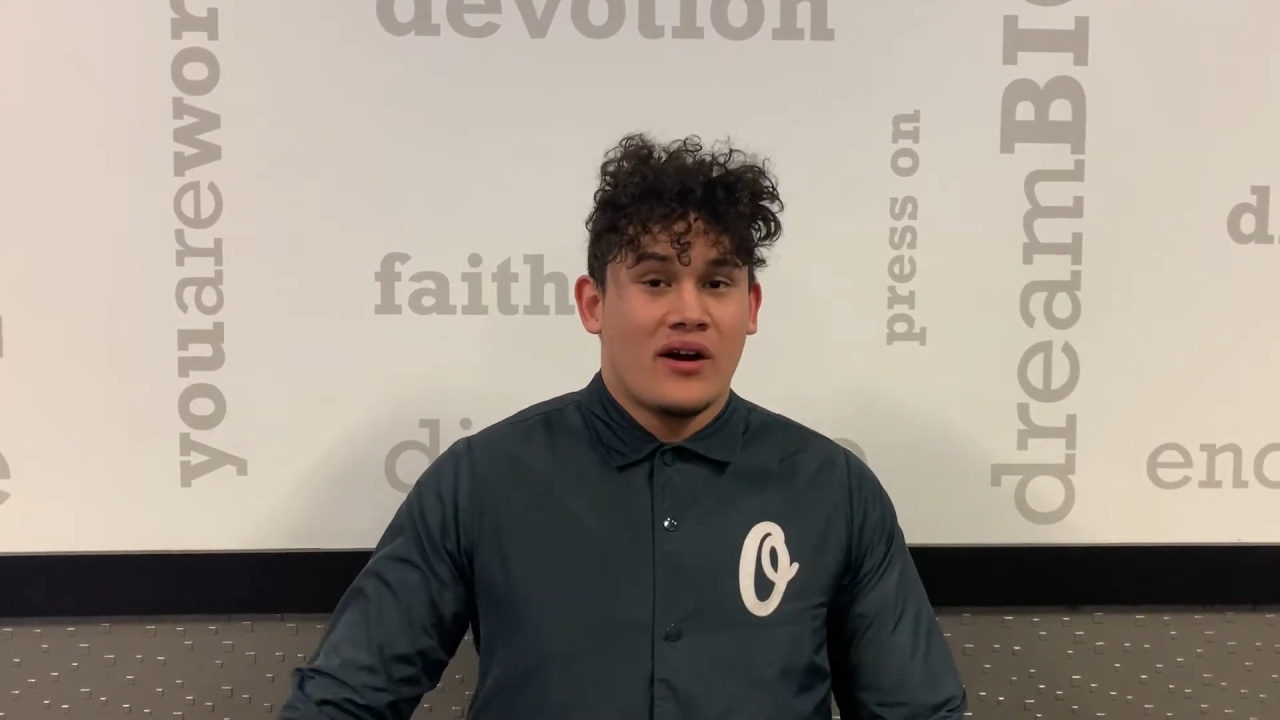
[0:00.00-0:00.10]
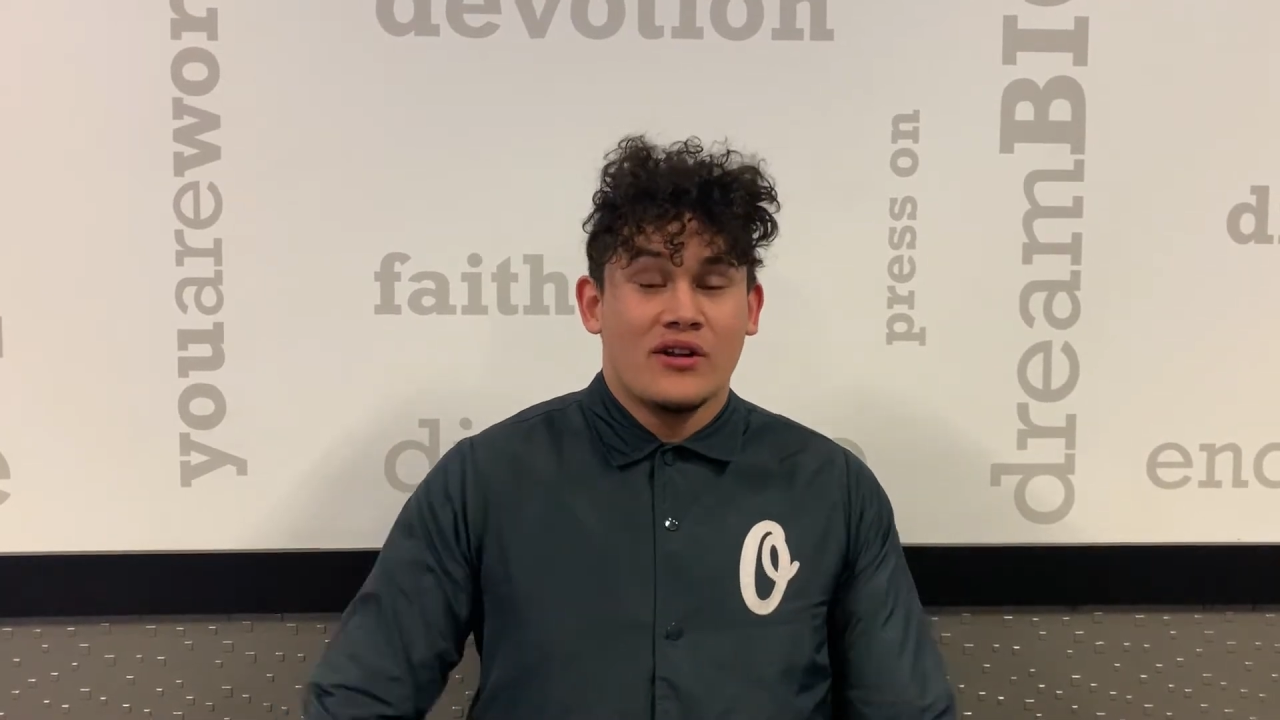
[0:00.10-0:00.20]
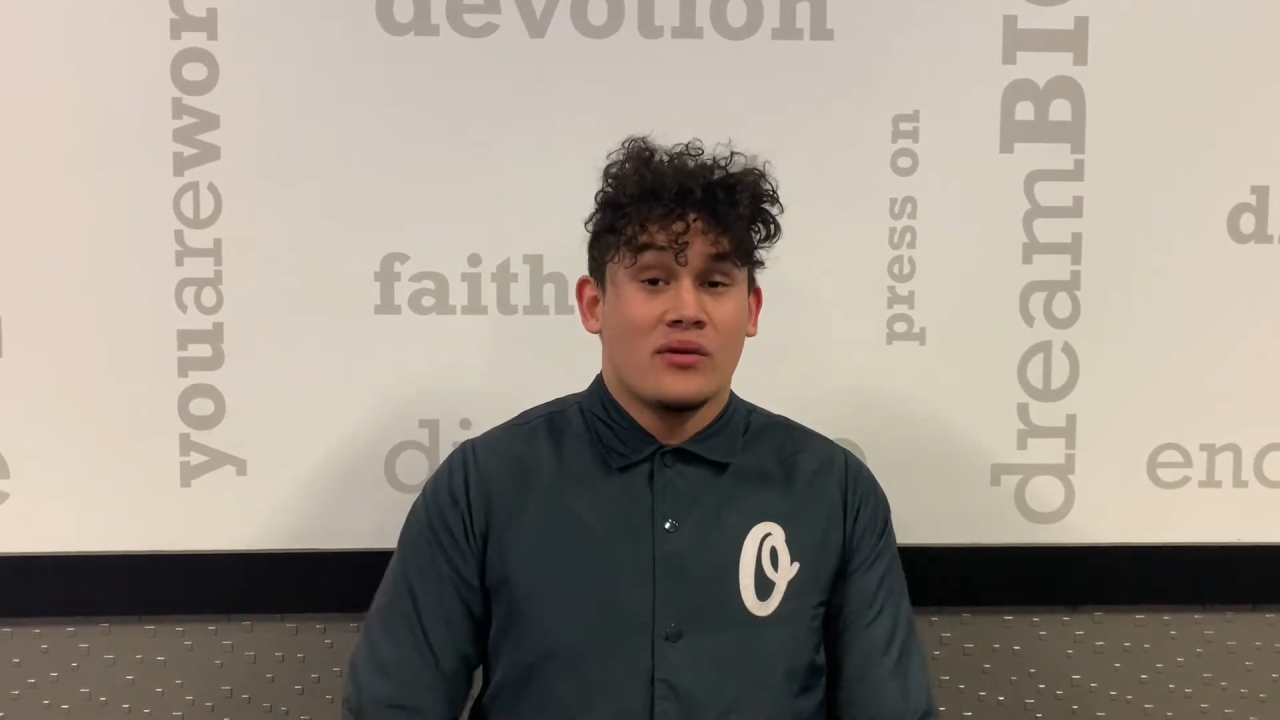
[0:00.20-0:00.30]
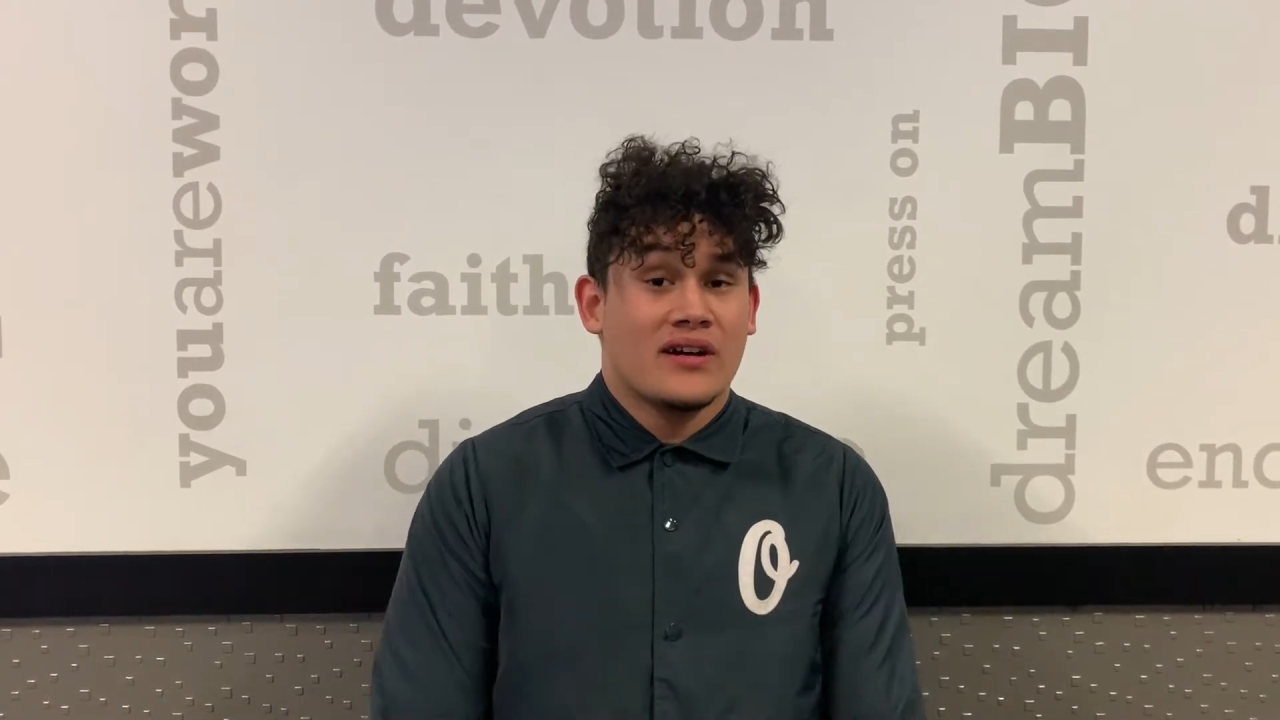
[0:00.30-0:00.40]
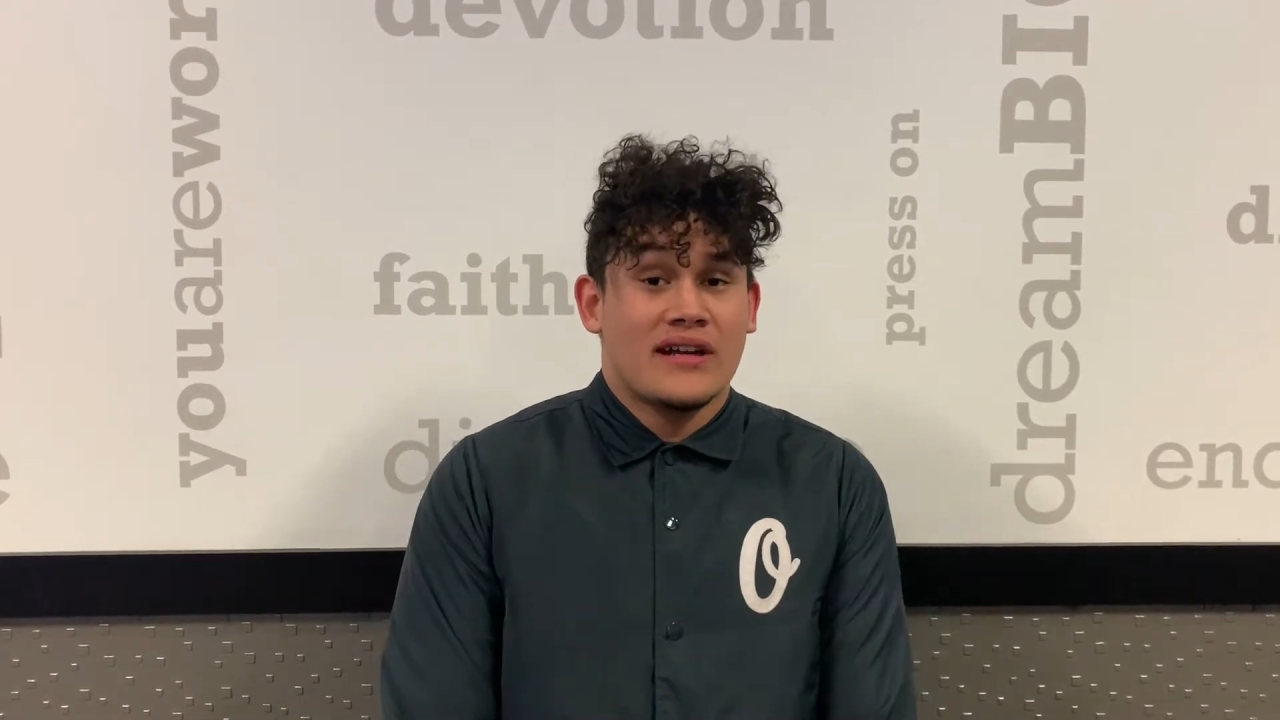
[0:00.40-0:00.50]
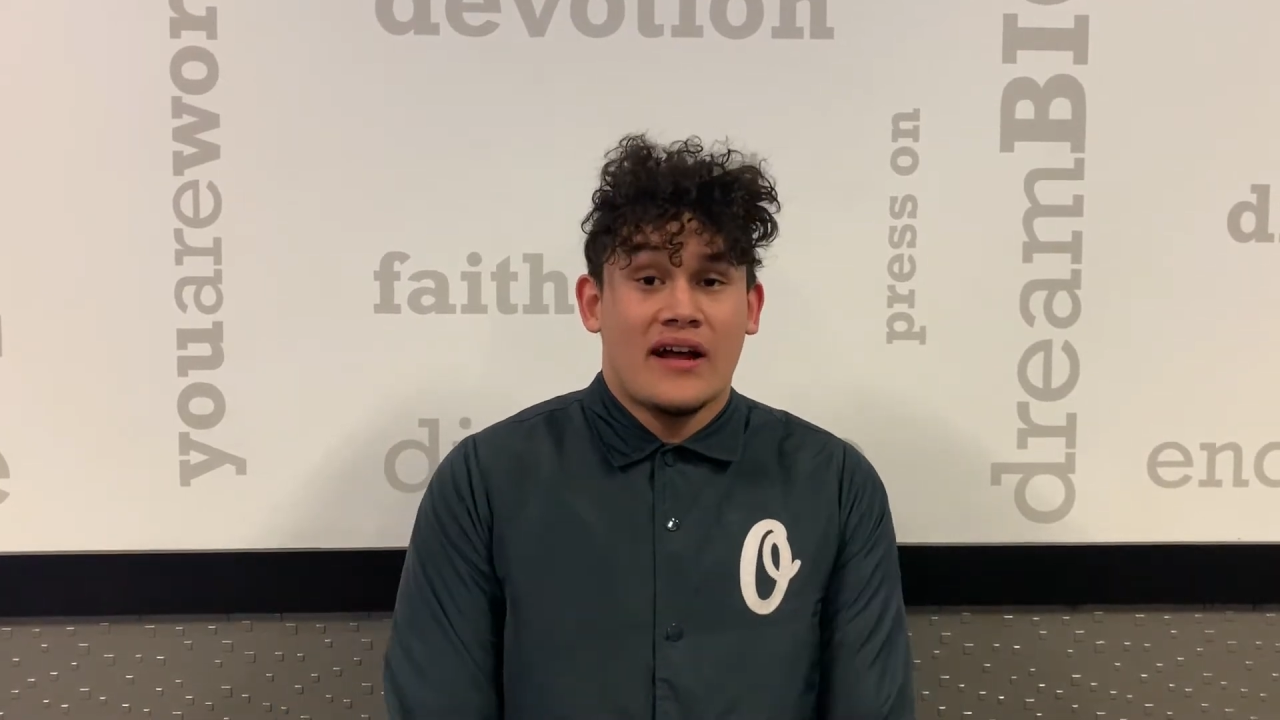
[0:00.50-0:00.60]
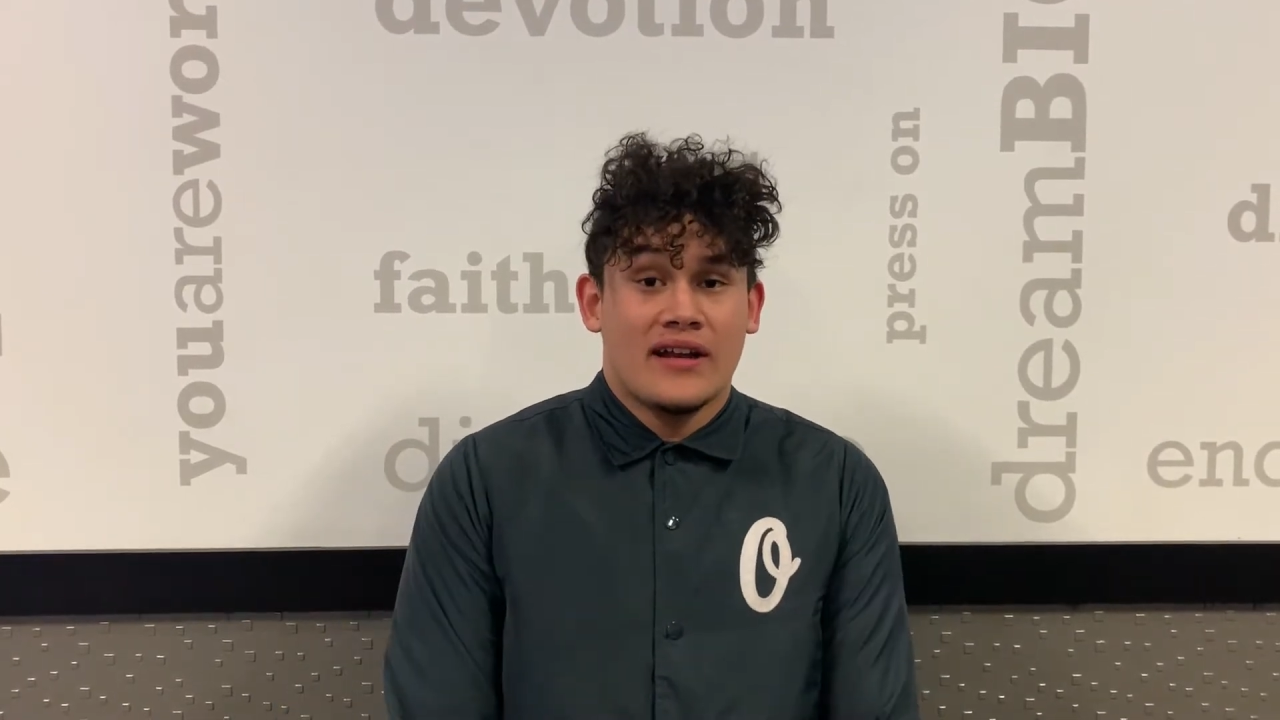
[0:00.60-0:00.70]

I'm already working